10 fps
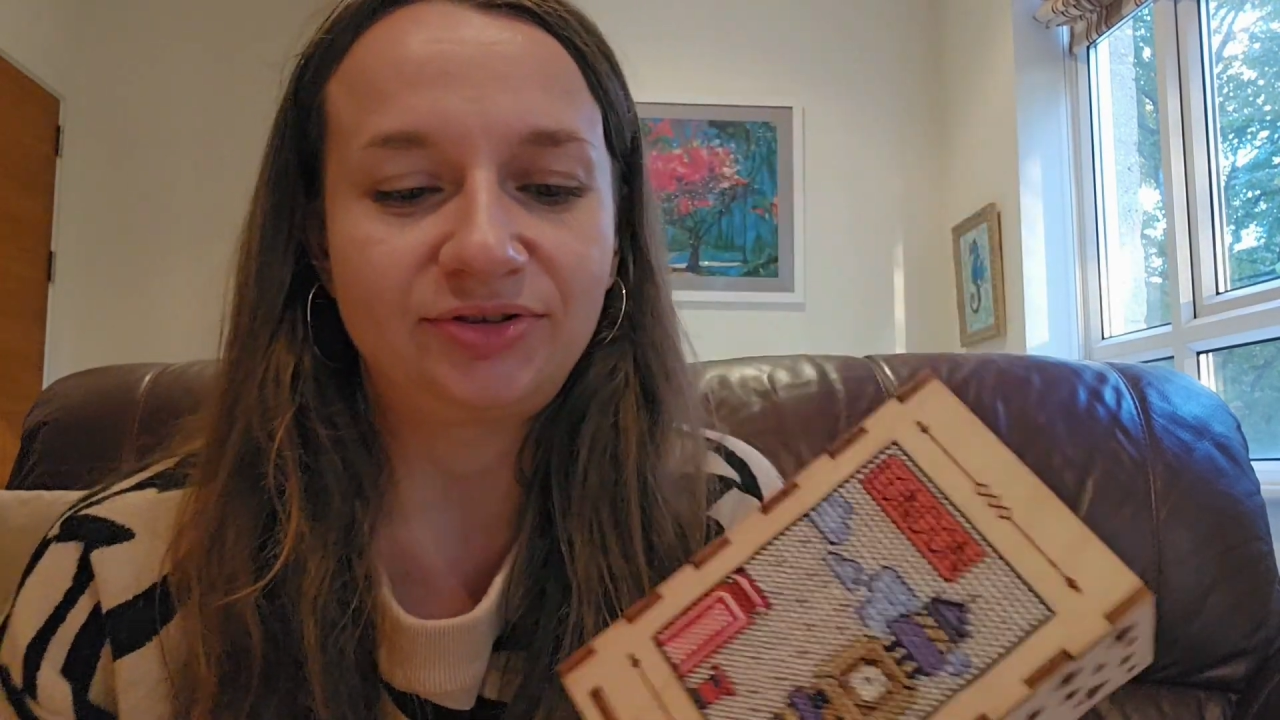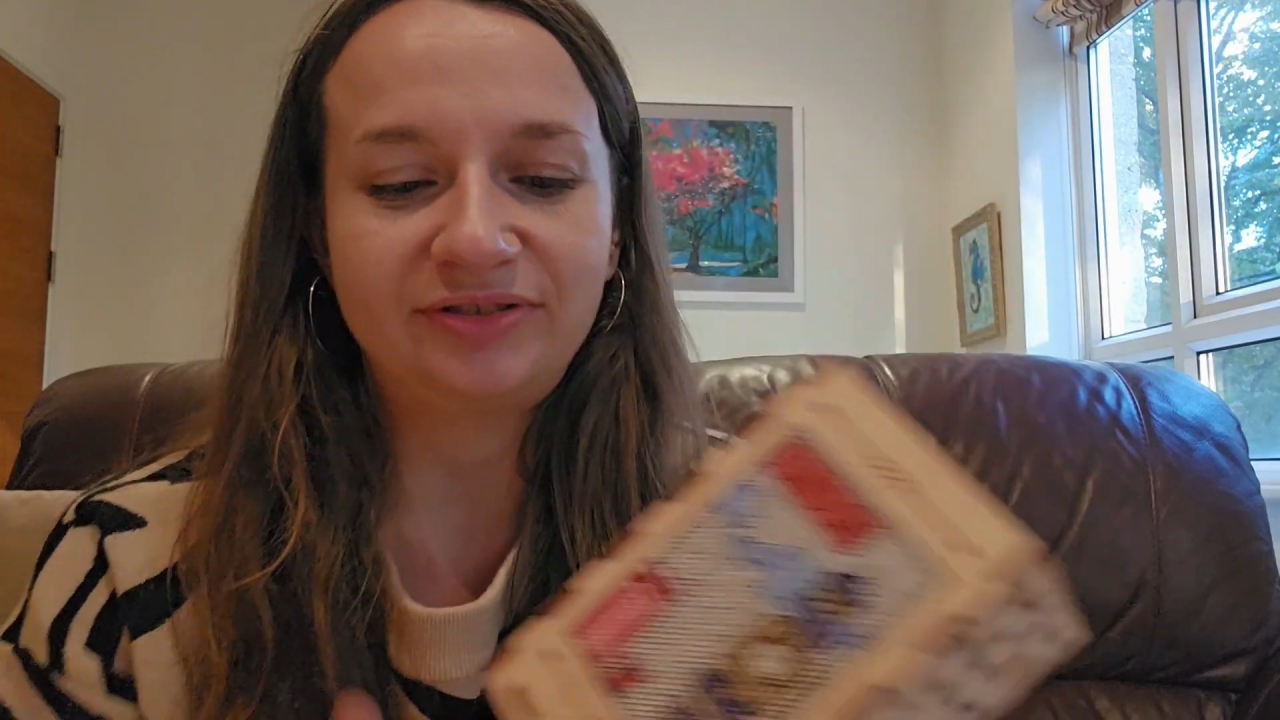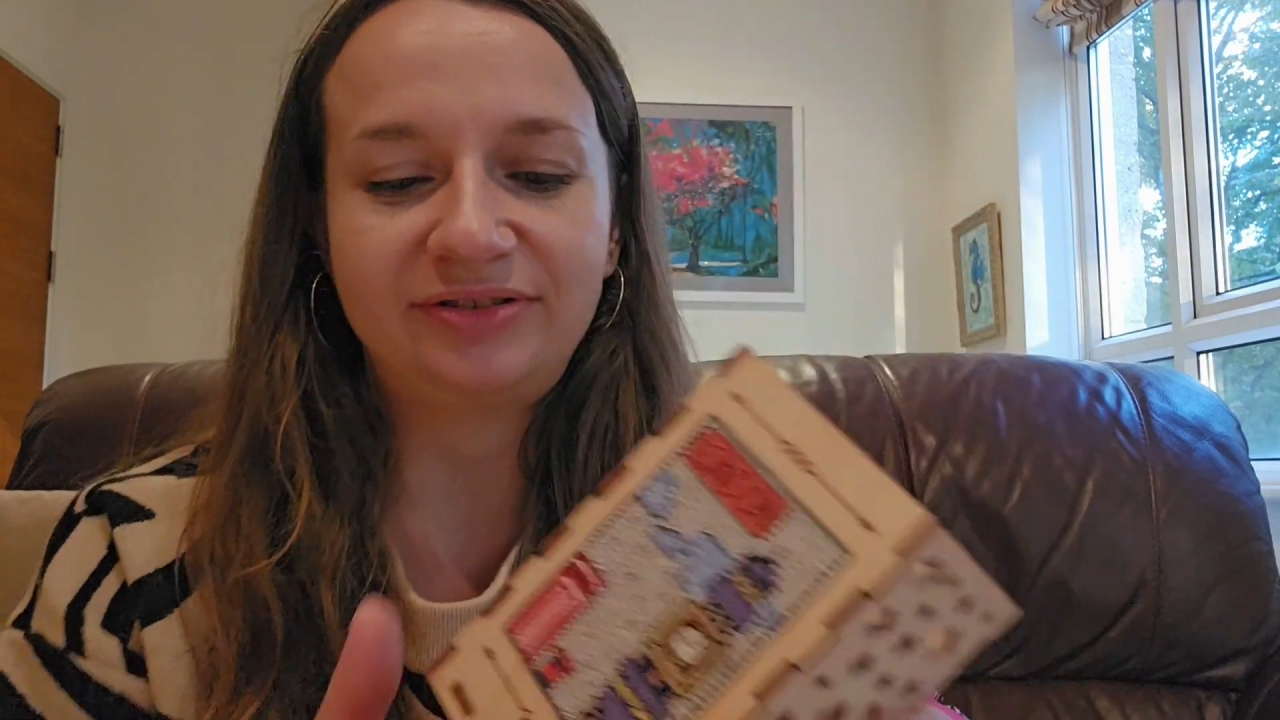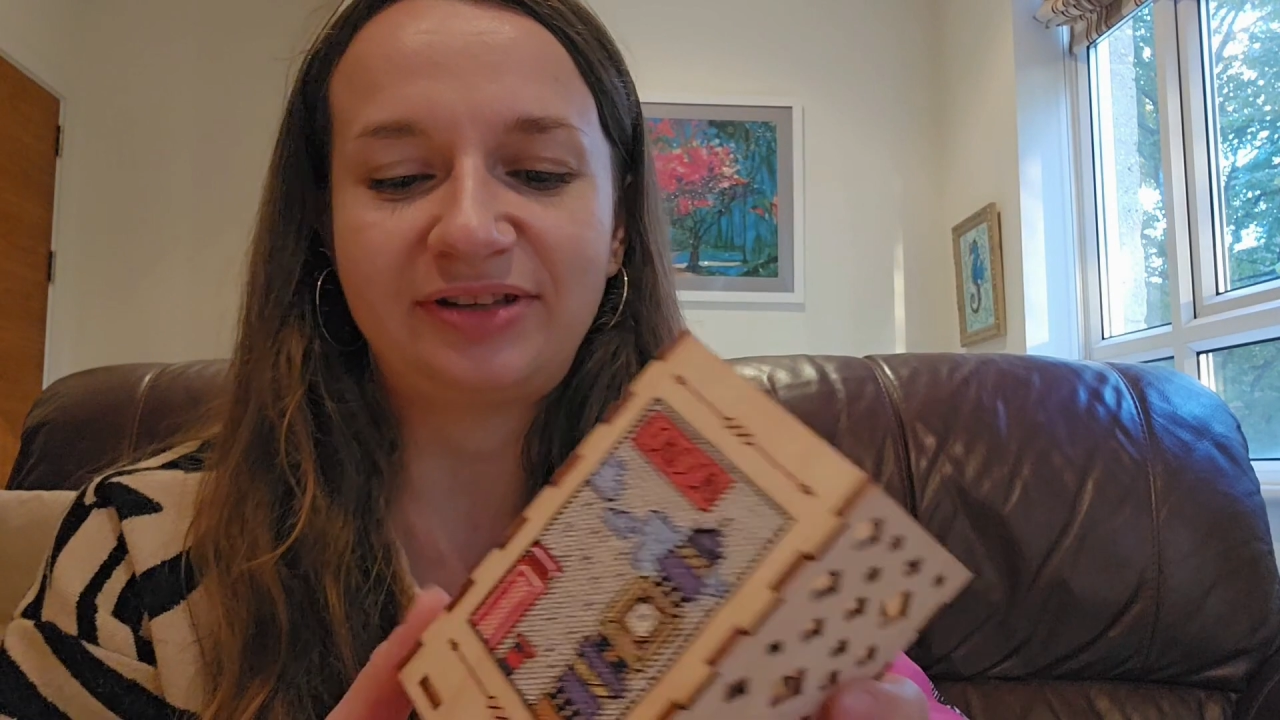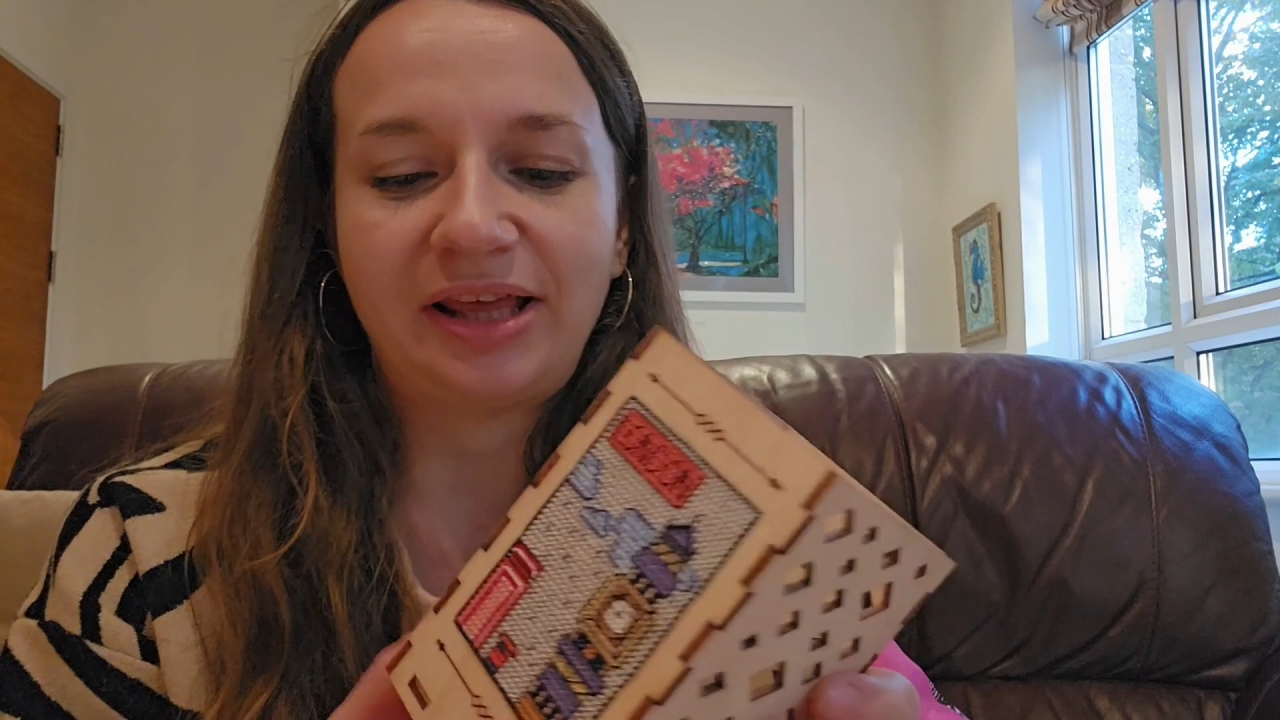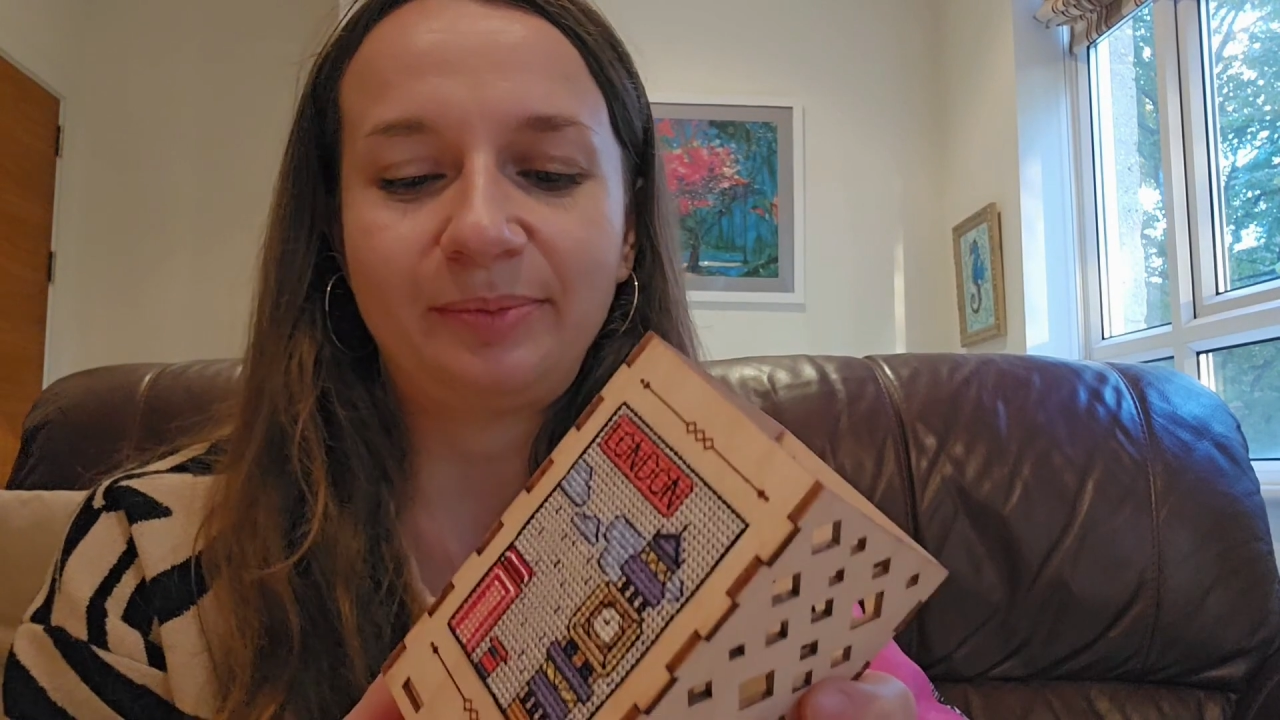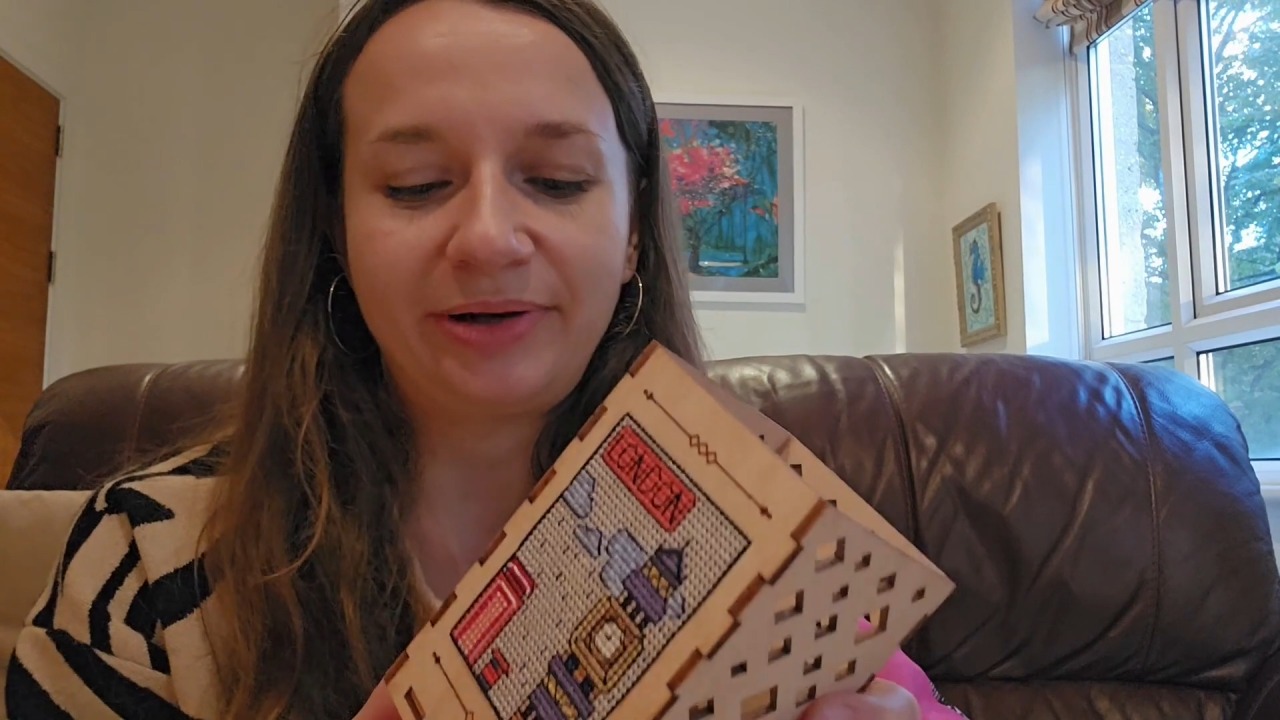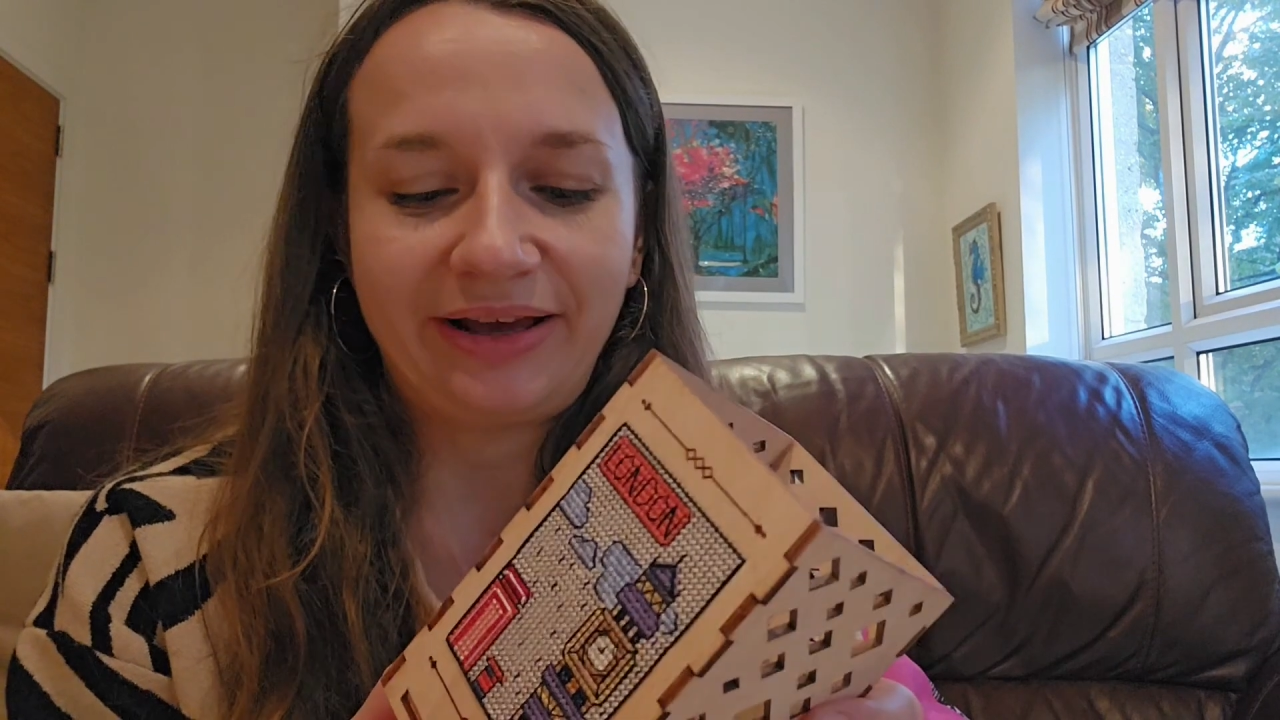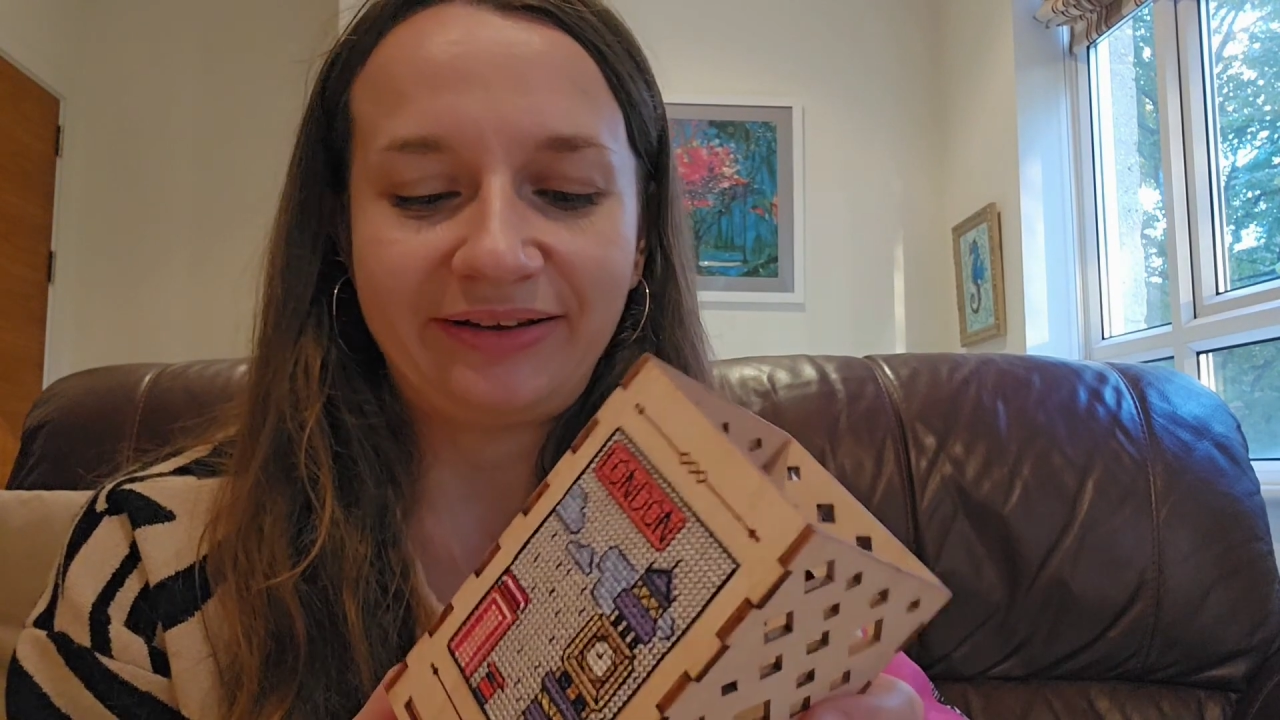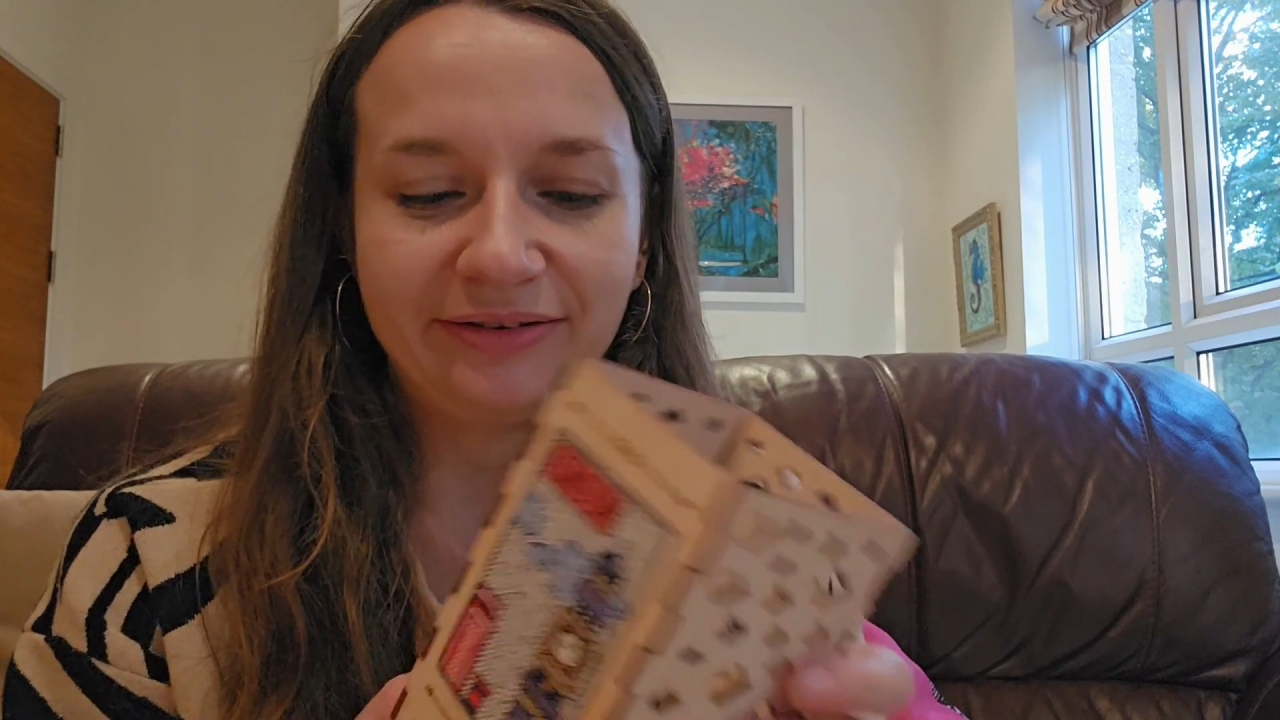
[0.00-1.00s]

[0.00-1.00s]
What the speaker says: just stabilize